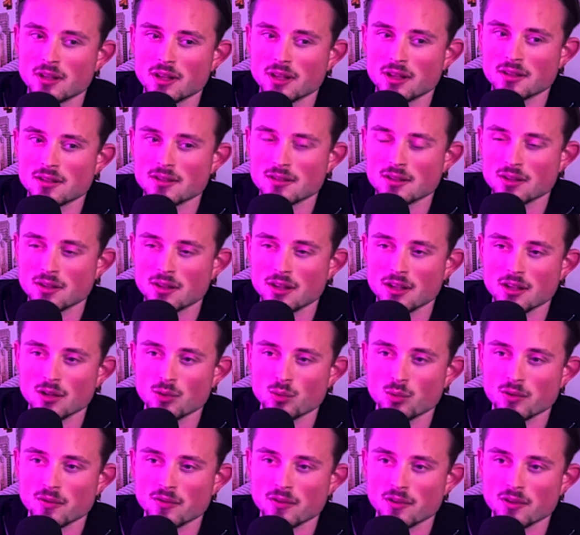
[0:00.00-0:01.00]
that's
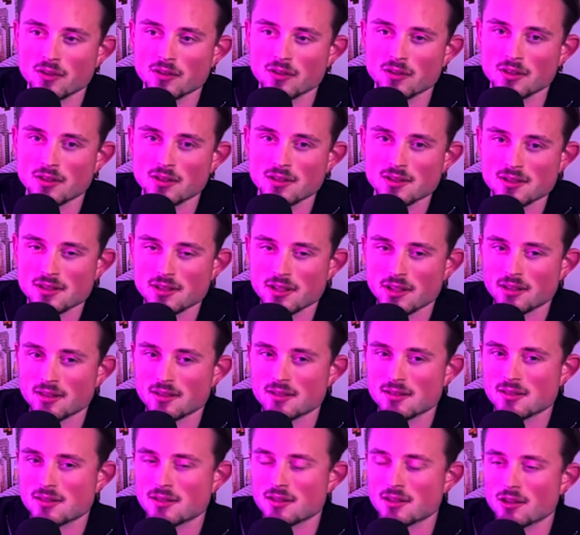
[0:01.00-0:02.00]
connected with it is that
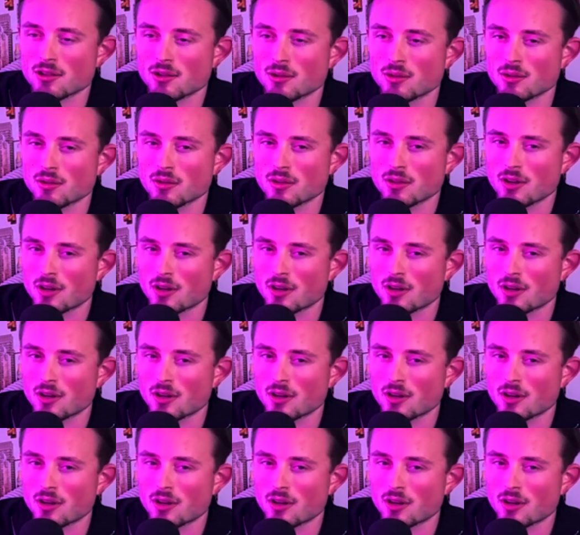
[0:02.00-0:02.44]
it's so